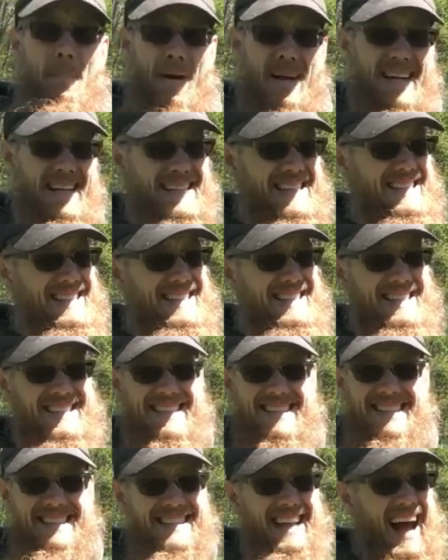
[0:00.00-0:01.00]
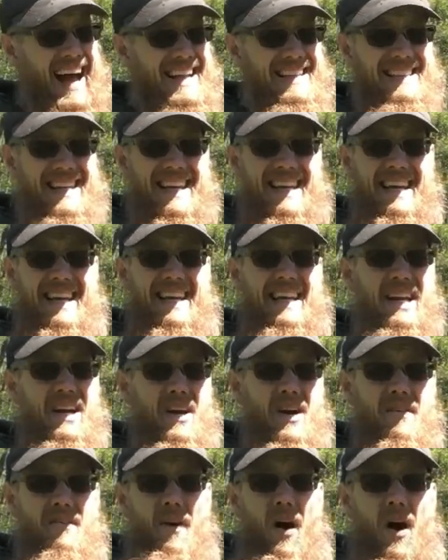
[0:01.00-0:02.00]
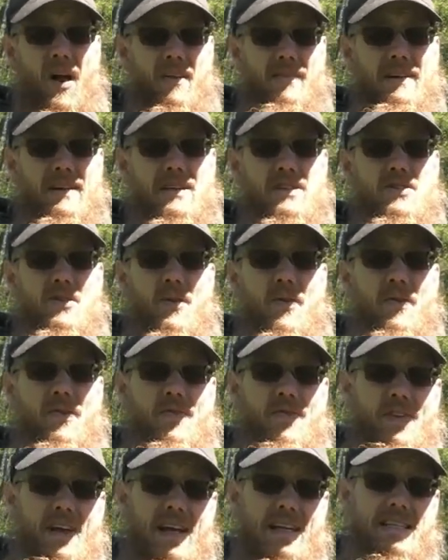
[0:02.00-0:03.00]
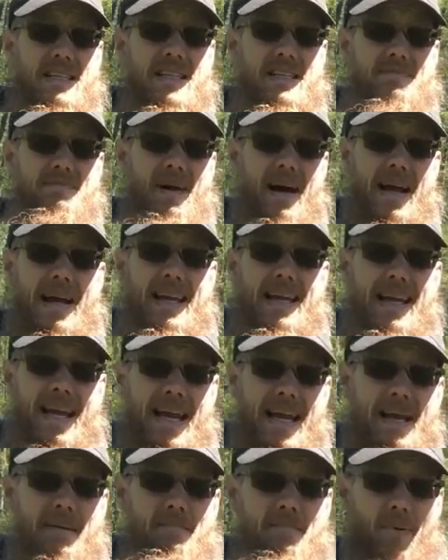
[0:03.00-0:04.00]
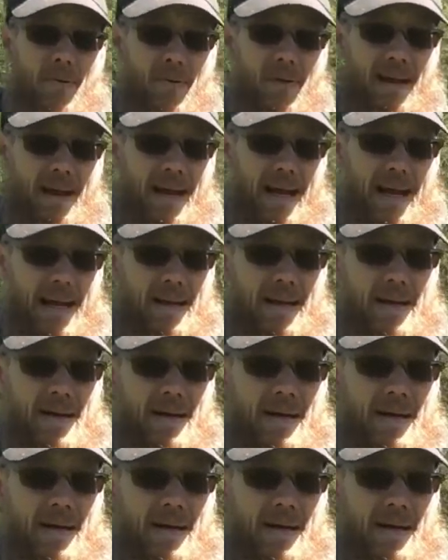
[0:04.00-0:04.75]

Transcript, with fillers: but it not taking care of all of it. So this is my game plan.